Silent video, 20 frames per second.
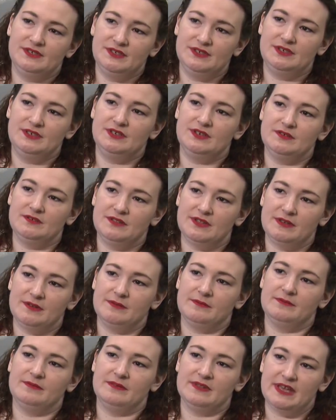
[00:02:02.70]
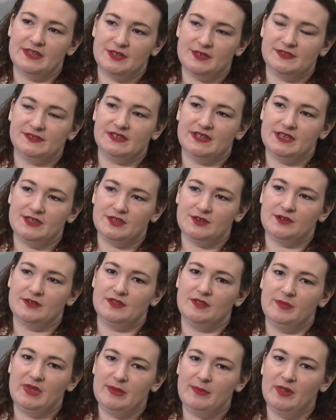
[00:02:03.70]
to the legislature
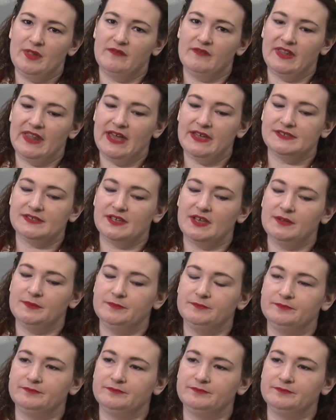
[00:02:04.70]
and the people of Alaska.